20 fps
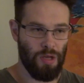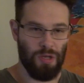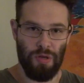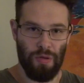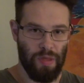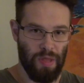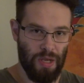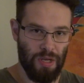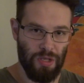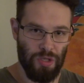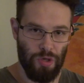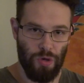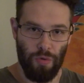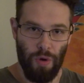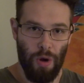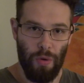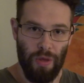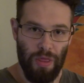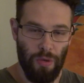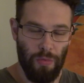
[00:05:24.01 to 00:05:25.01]
Do things
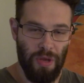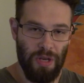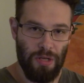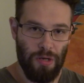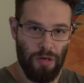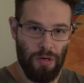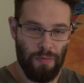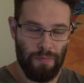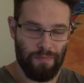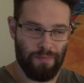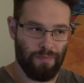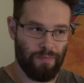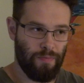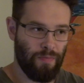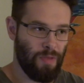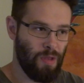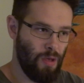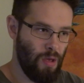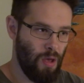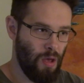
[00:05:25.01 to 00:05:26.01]
grow in the winter?
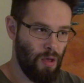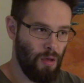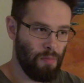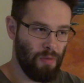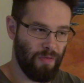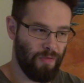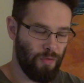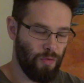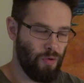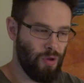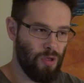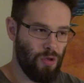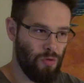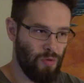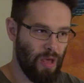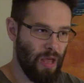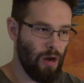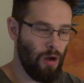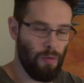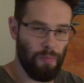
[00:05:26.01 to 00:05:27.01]
before
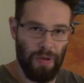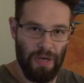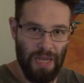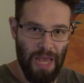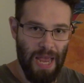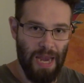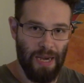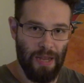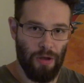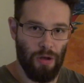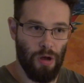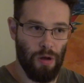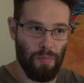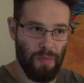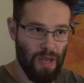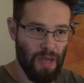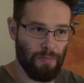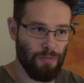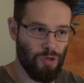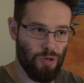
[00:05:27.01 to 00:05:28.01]
you get all pedantic on
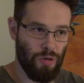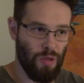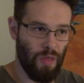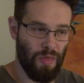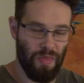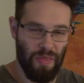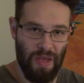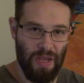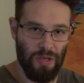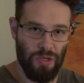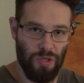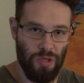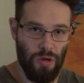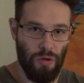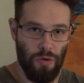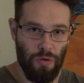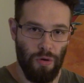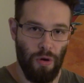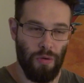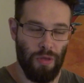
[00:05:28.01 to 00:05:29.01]
me, I'm sure that things
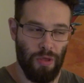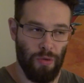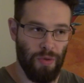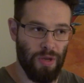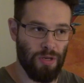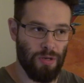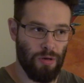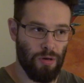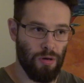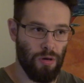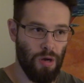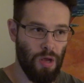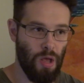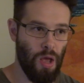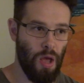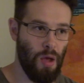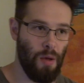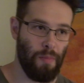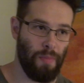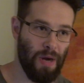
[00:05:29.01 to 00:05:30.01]
do grow in the winter,
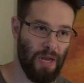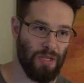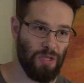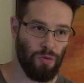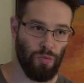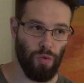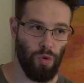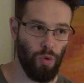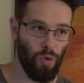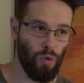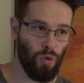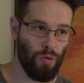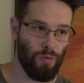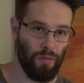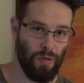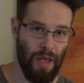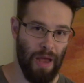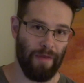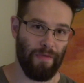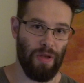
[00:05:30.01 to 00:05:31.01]
but as a rule,
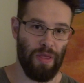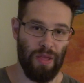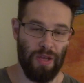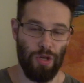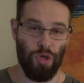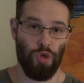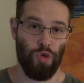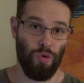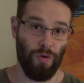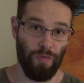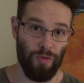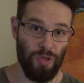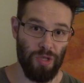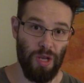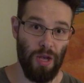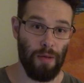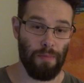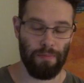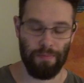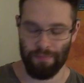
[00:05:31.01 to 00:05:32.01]
everything shrivels
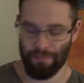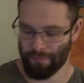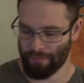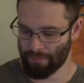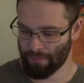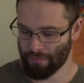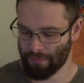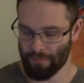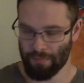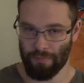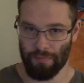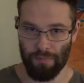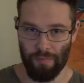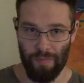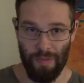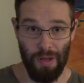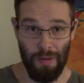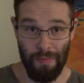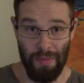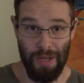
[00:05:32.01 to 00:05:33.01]
up
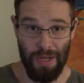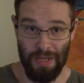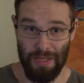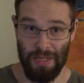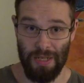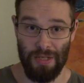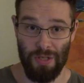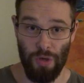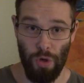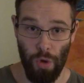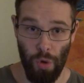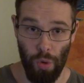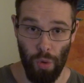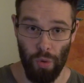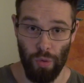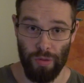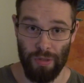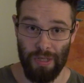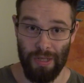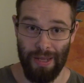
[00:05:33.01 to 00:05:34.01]
because it's
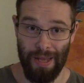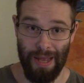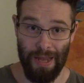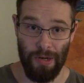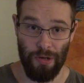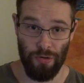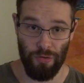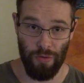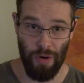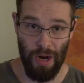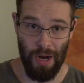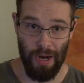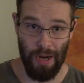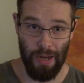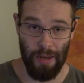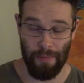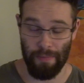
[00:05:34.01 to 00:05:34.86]
cold and dry.